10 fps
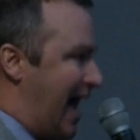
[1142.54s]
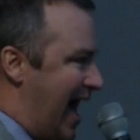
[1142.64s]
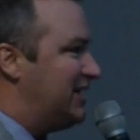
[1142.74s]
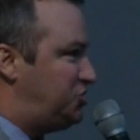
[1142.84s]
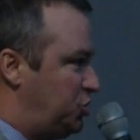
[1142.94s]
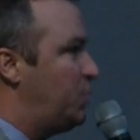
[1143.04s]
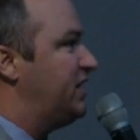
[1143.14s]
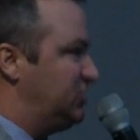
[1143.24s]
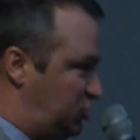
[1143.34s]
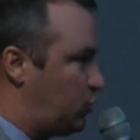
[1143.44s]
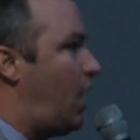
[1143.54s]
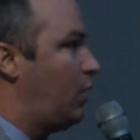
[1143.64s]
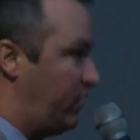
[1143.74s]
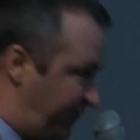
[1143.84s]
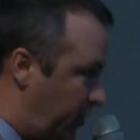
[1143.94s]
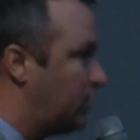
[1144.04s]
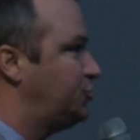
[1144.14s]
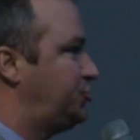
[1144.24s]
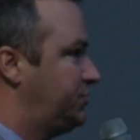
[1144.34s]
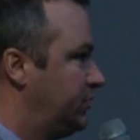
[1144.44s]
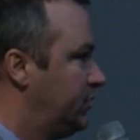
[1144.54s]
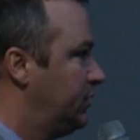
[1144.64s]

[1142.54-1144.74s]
I chew it and swallow it first.